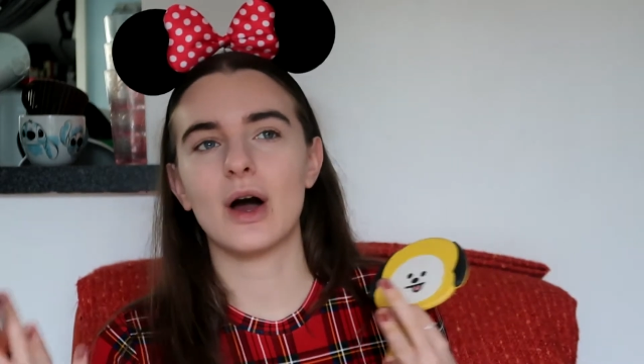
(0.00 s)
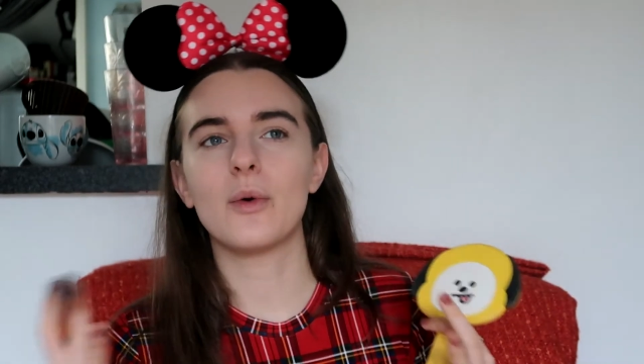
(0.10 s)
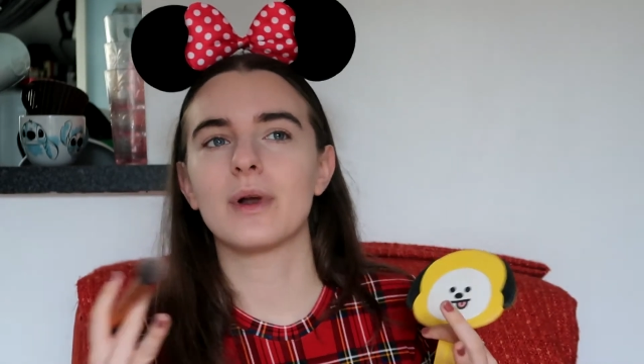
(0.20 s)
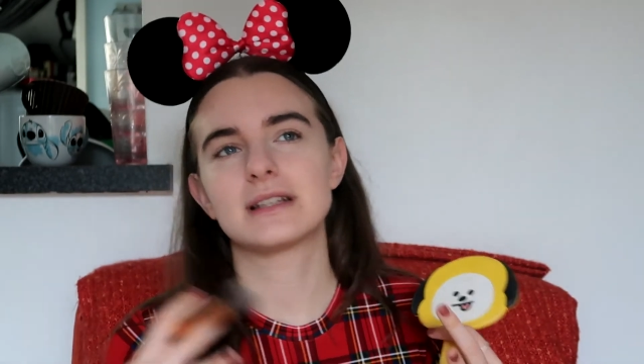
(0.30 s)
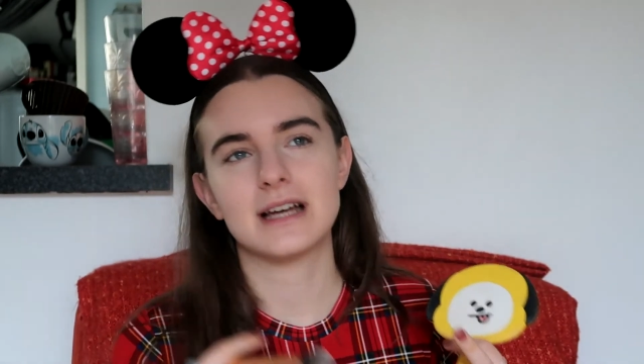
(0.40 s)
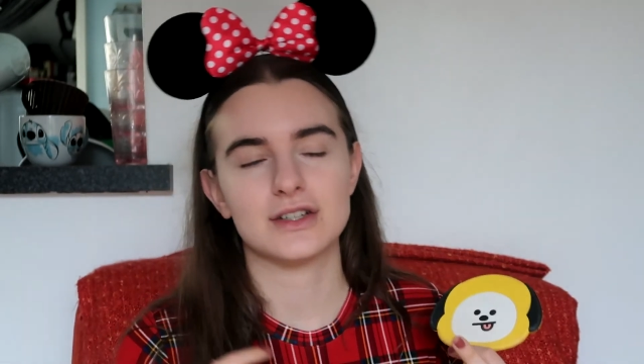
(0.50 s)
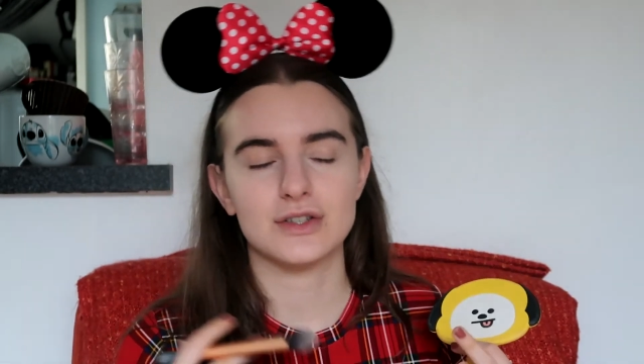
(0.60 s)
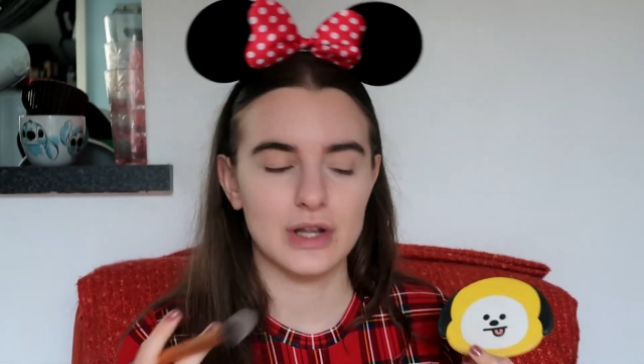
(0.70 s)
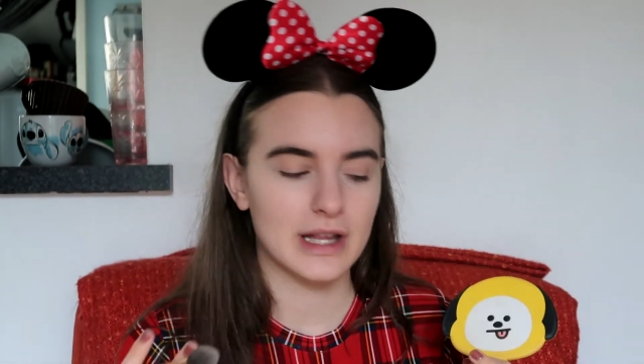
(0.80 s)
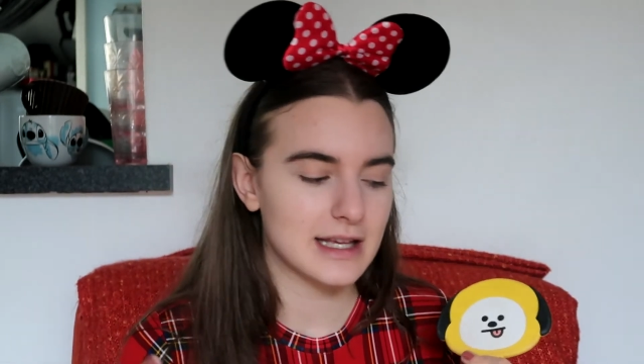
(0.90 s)
oh, well, it's
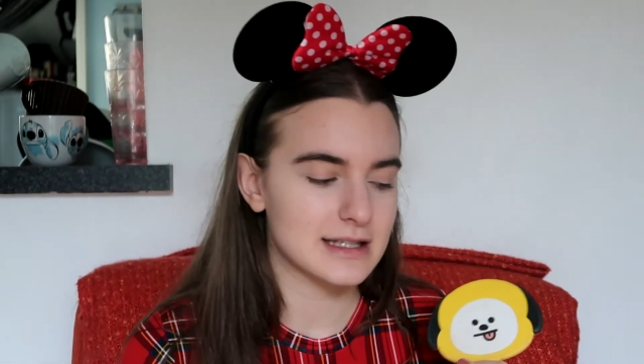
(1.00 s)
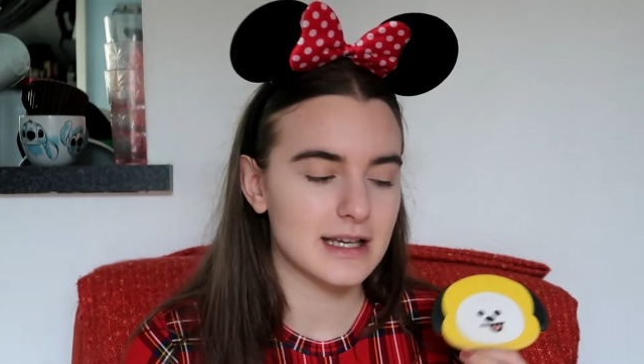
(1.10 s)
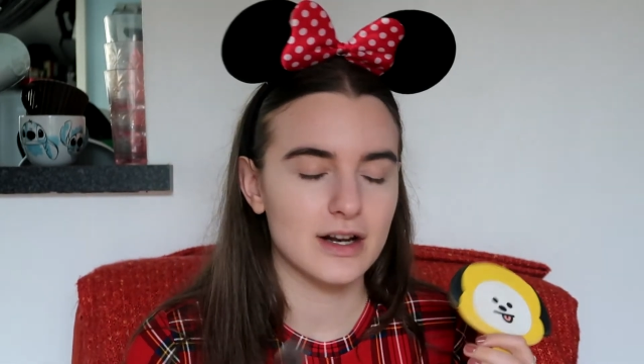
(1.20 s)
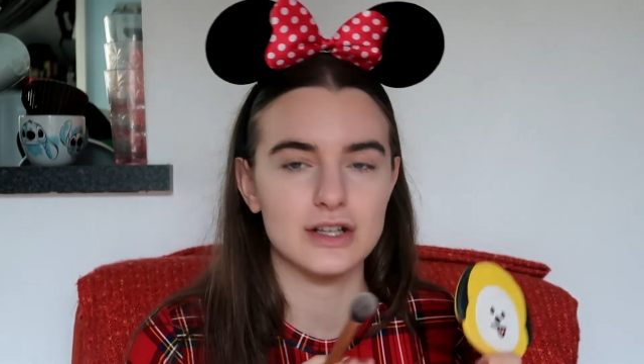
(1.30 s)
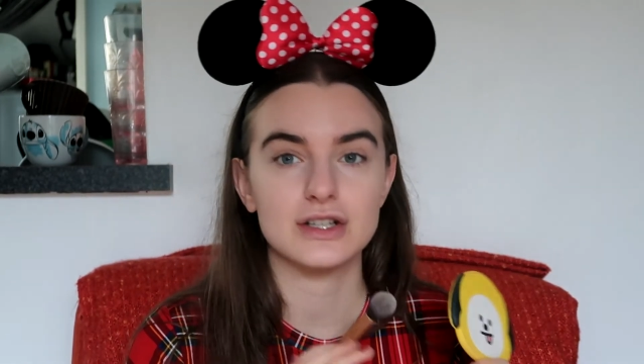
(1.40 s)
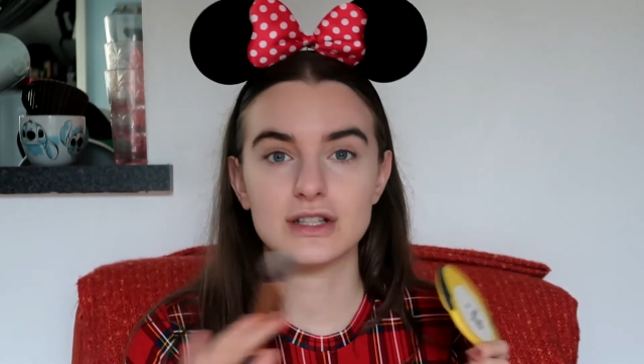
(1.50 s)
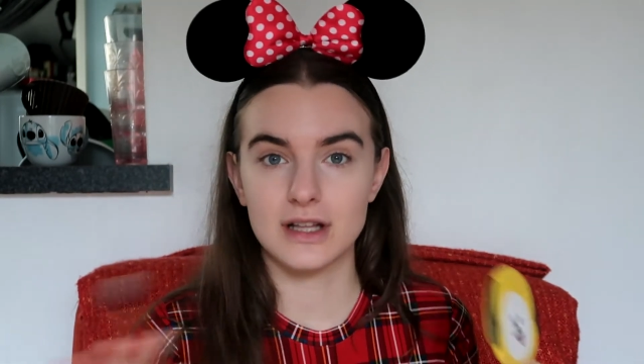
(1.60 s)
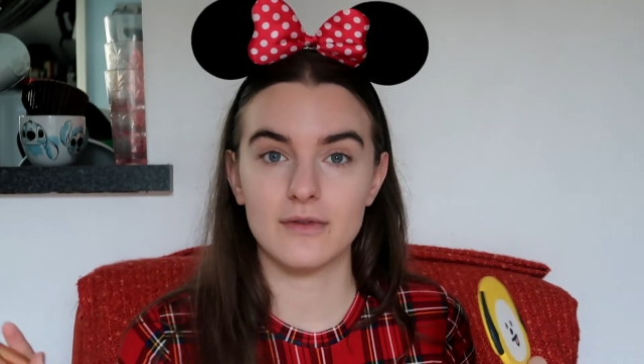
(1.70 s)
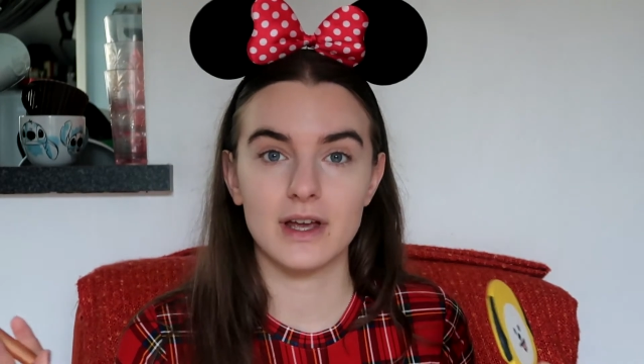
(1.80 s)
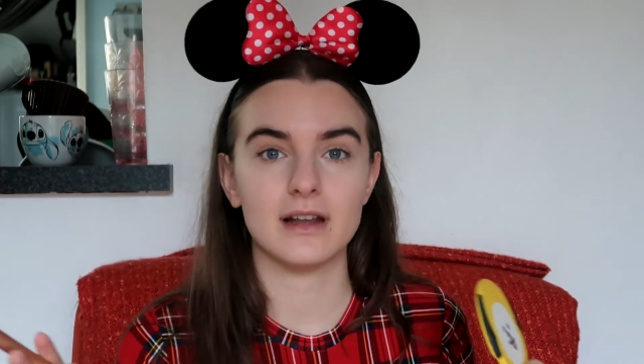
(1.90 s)
actually not that easy, and I just
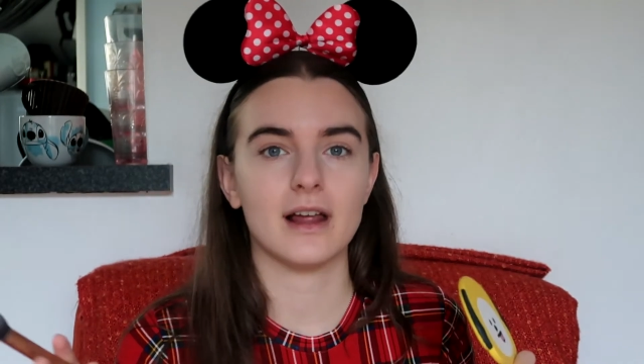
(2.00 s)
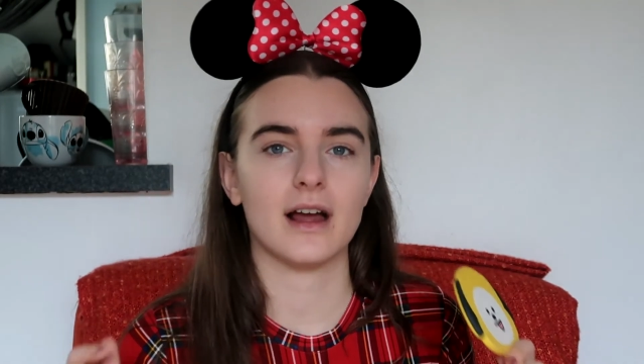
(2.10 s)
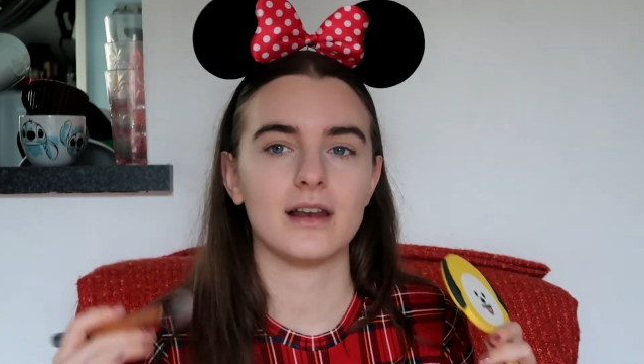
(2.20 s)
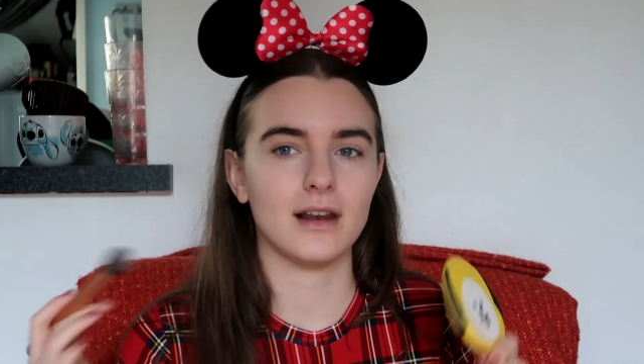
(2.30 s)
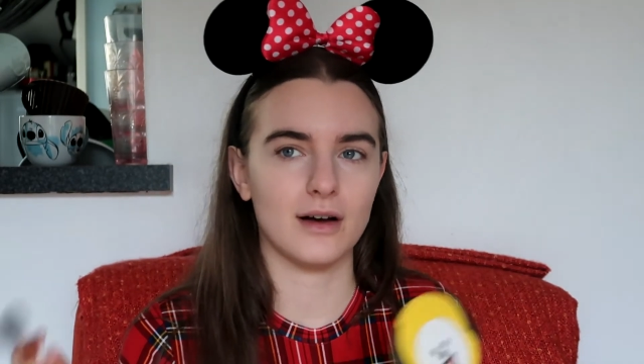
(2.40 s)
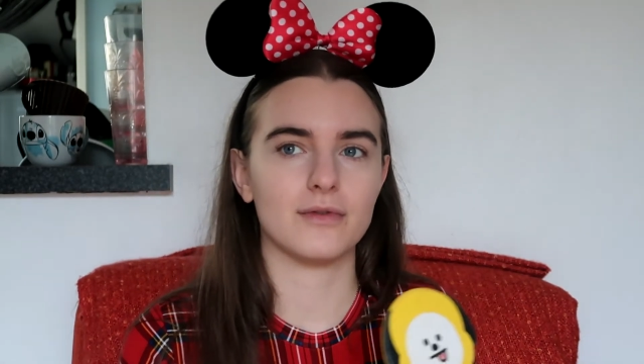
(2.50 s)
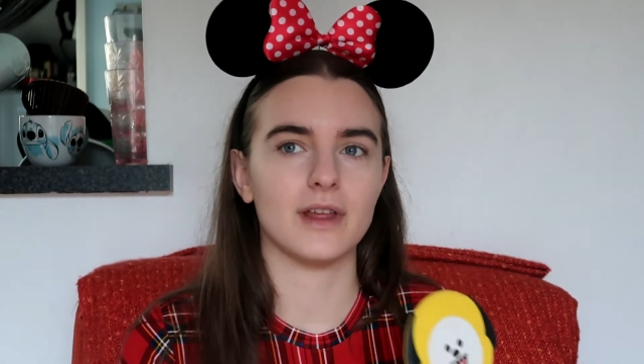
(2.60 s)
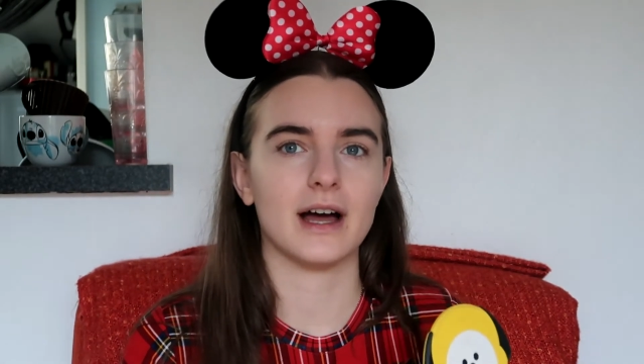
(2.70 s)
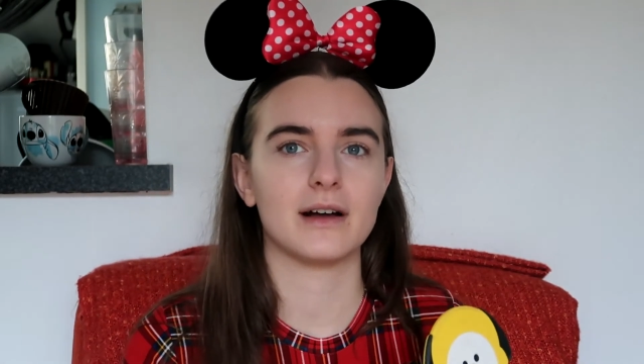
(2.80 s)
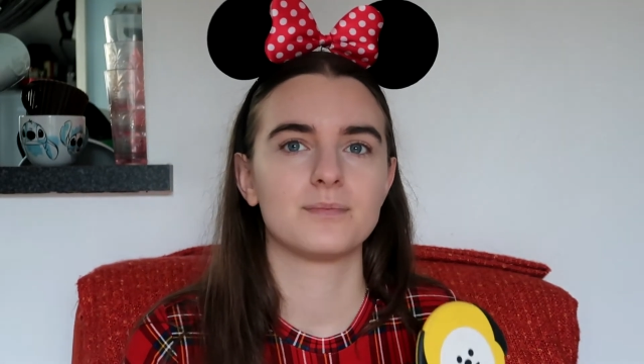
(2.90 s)
love it. Like, I love
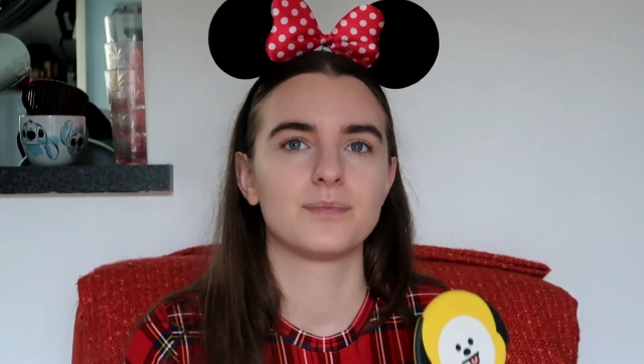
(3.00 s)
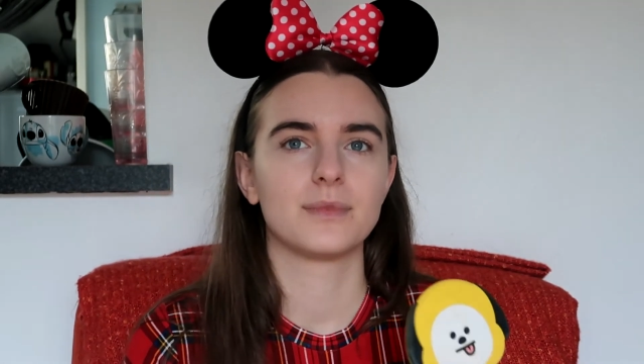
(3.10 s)
that,